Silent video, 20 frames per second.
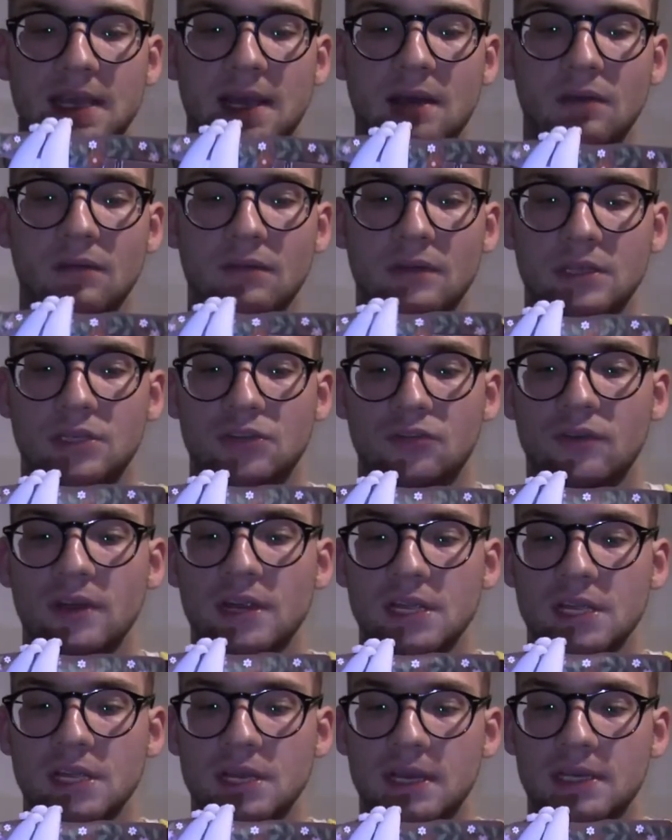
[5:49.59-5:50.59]
out the
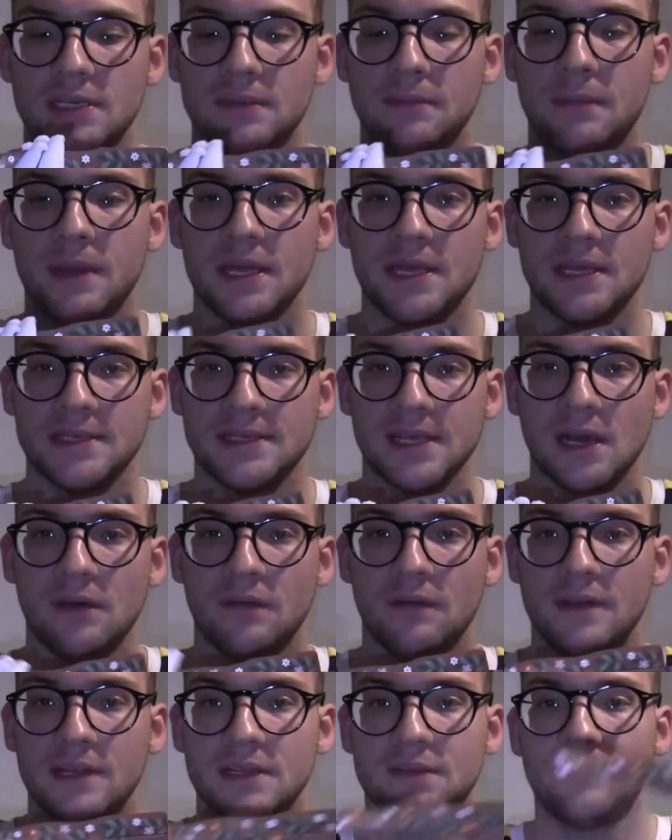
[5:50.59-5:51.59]
tree you had to make
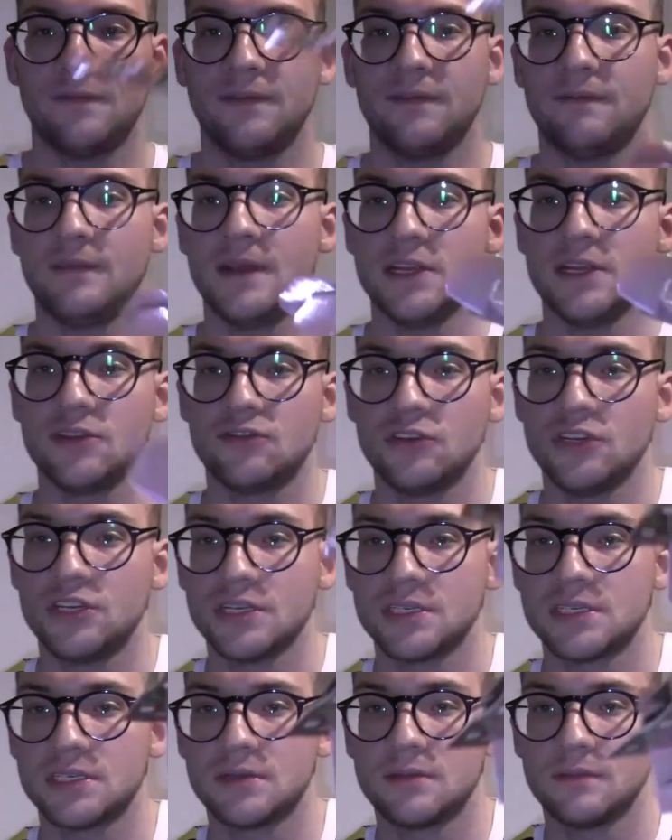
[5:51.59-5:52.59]
yourself and it's literally
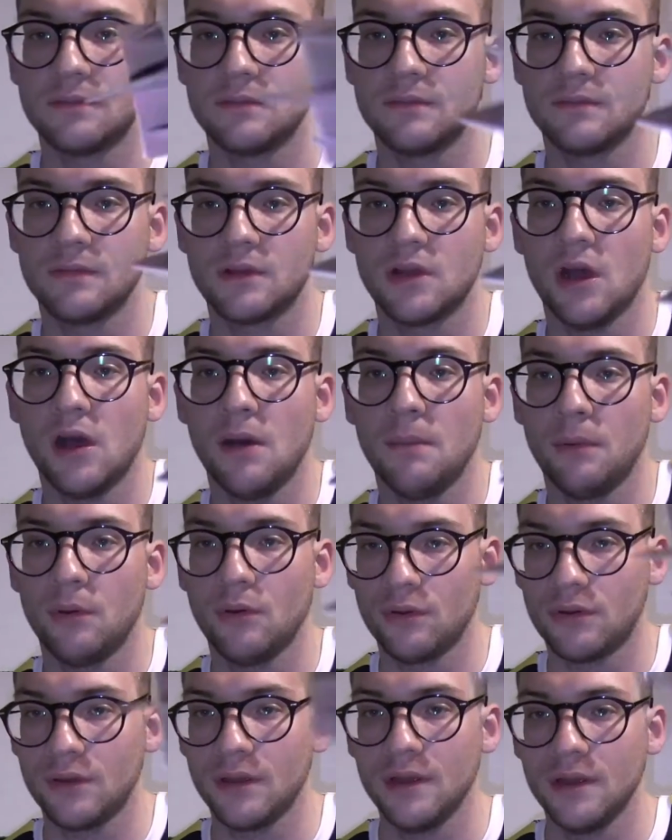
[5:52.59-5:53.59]
just
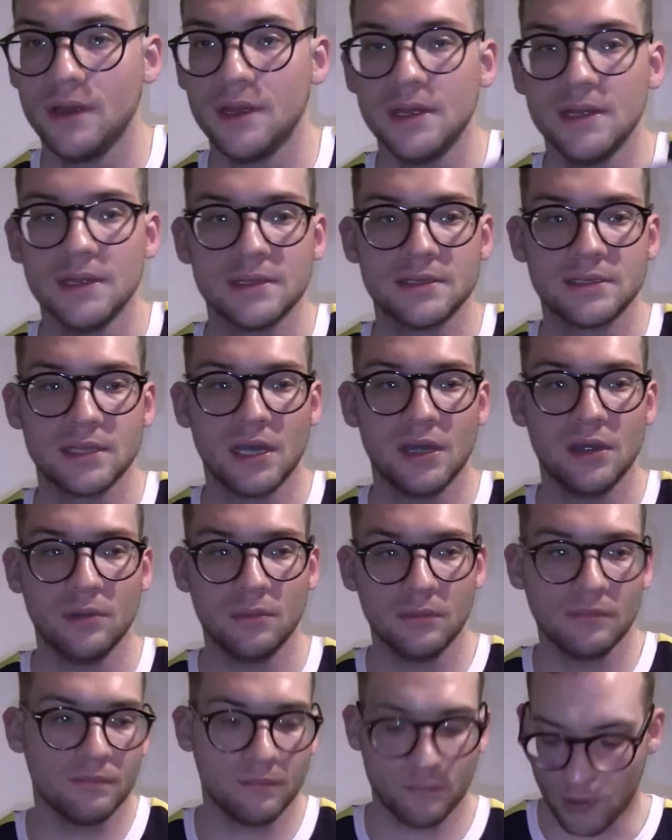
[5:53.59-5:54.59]
cardboard.
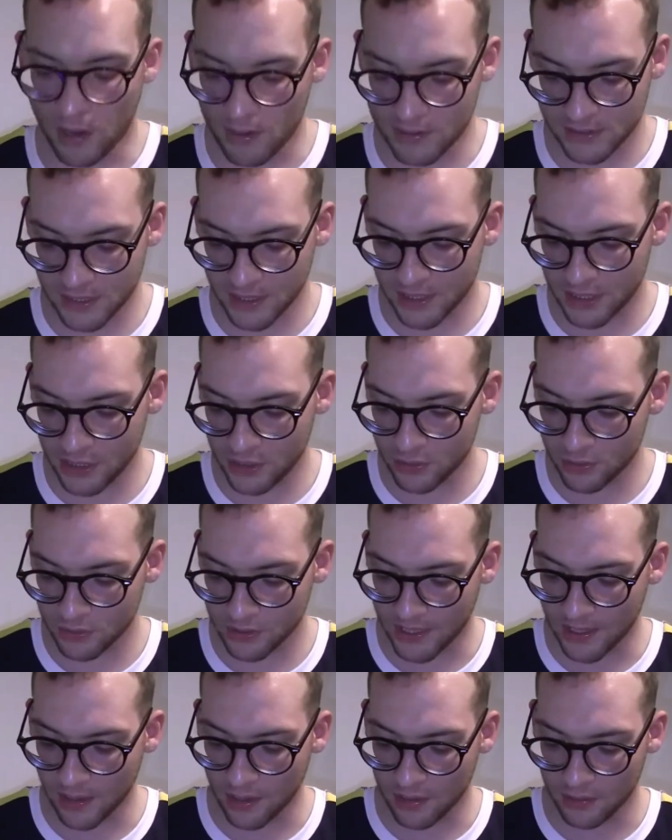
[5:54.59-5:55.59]
So I was thinking you
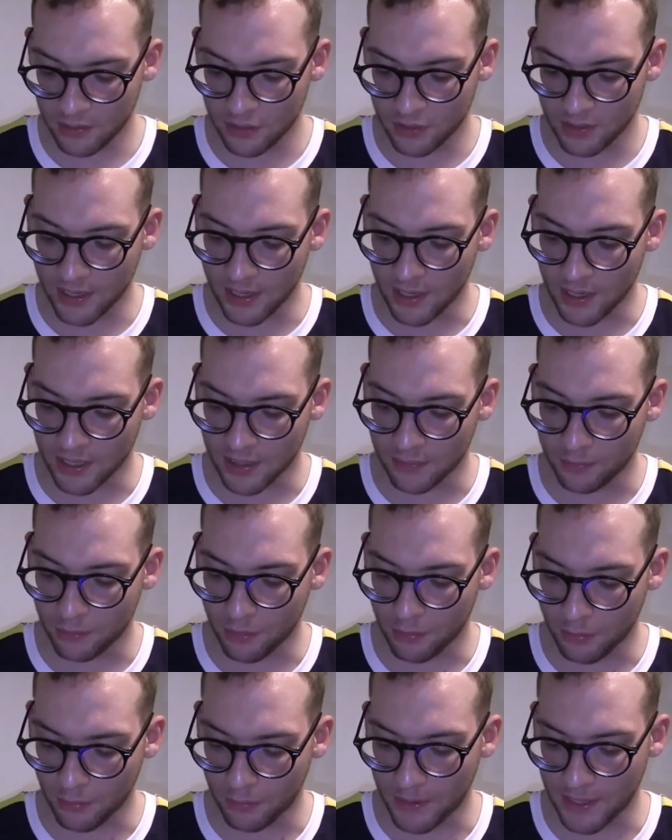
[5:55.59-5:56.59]
get like, you'd get like a
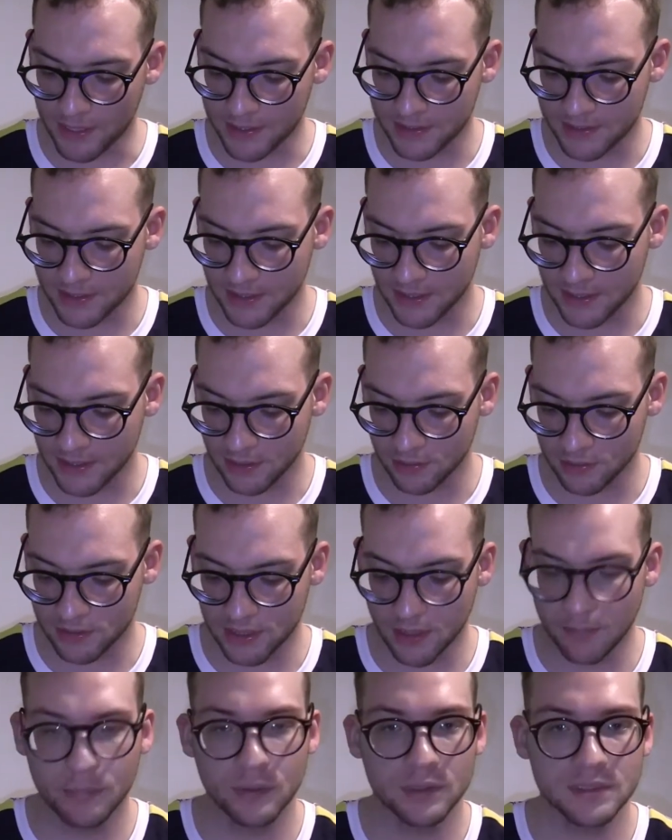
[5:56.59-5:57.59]
proper plastic little
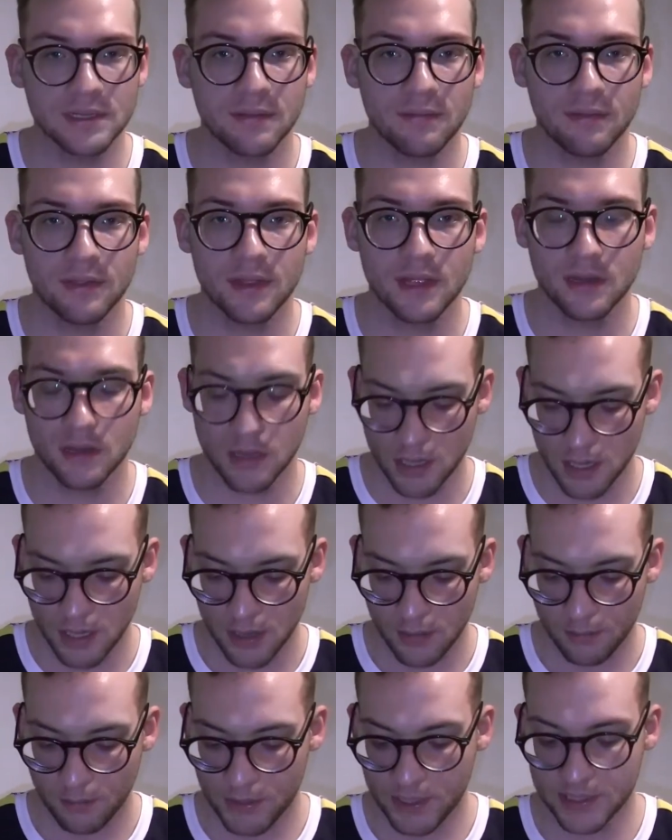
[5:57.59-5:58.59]
stump or something,
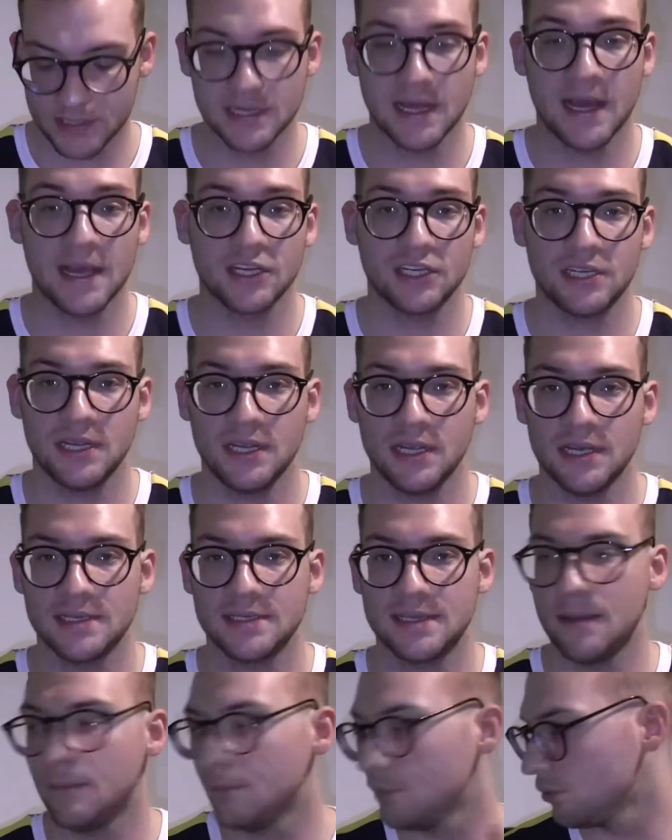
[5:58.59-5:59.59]
but you have to actually
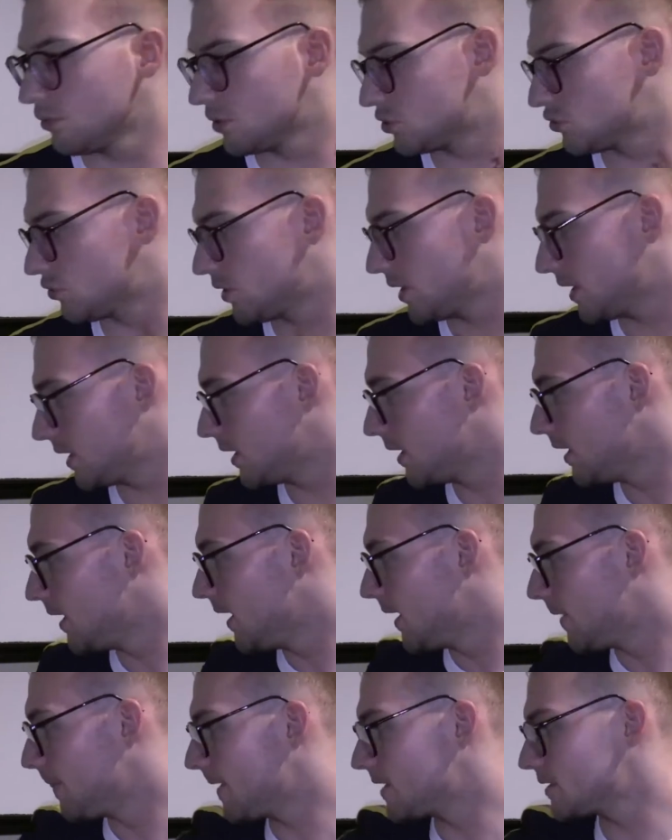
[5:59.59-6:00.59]
assemble the tree.
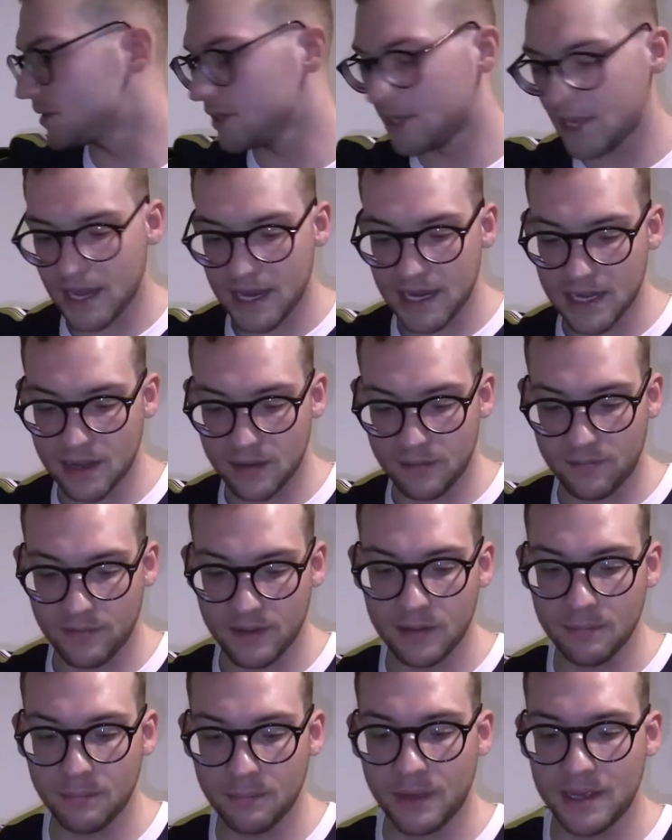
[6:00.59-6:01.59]
And that's okay and
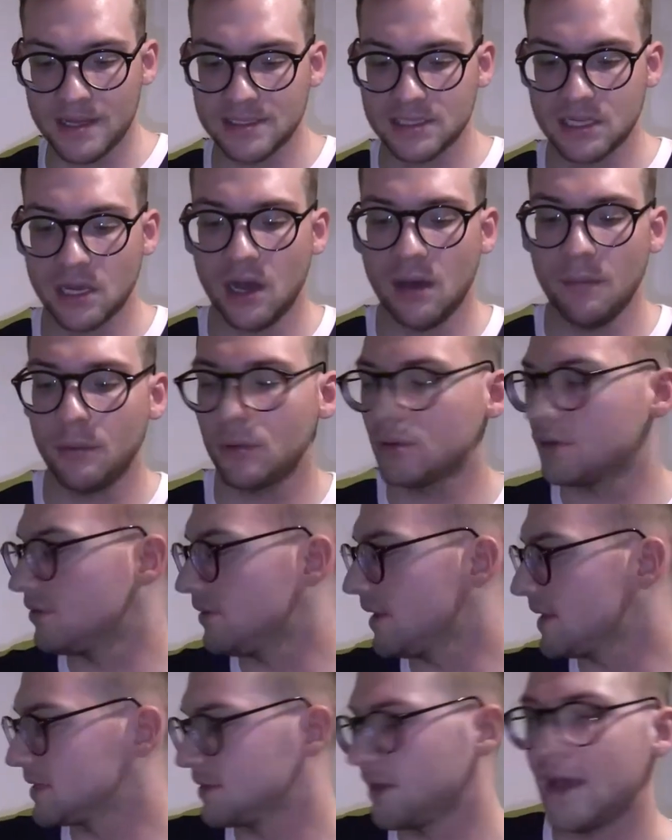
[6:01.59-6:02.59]
everything, but it's cardboard
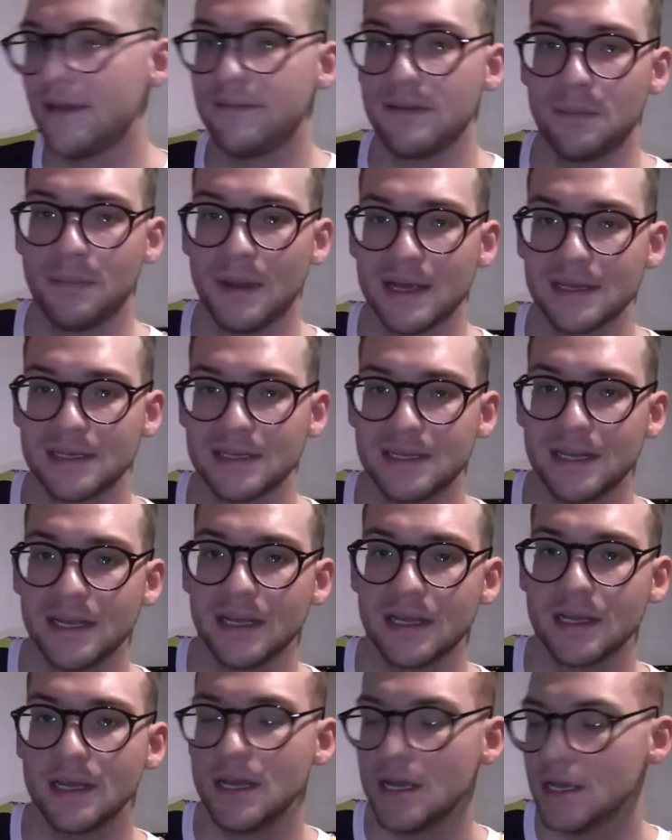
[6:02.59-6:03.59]
and that's heavy
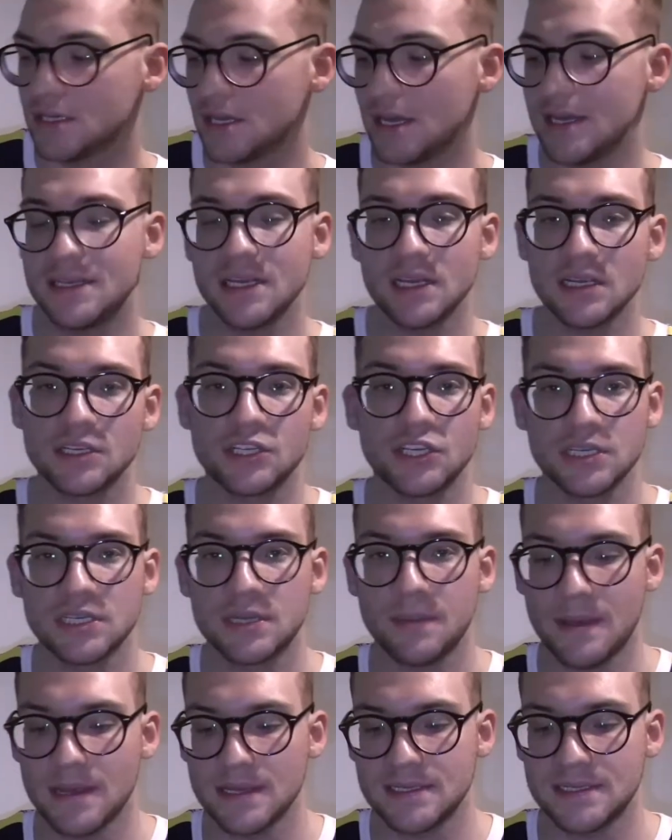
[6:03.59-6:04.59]
plastic. So it does
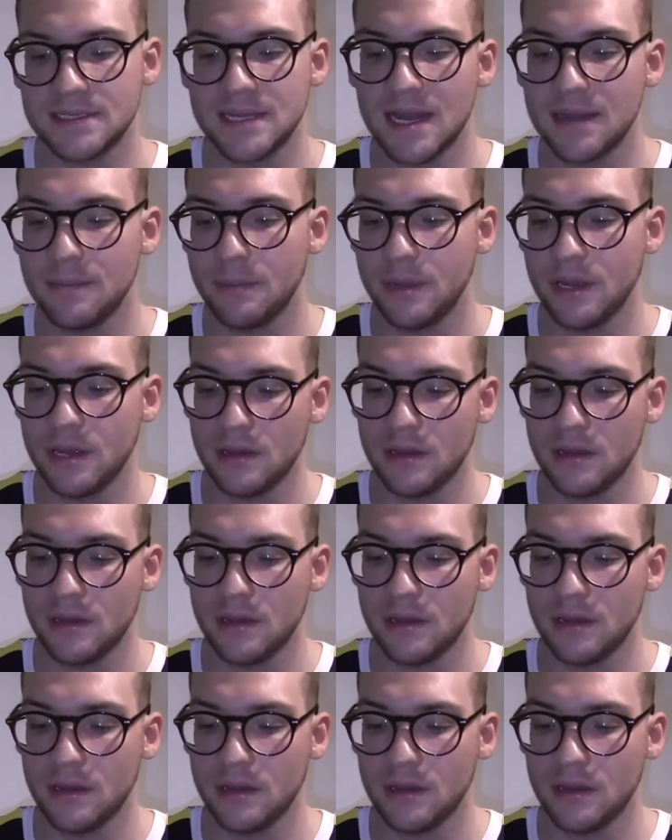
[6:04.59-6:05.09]
just about stand, but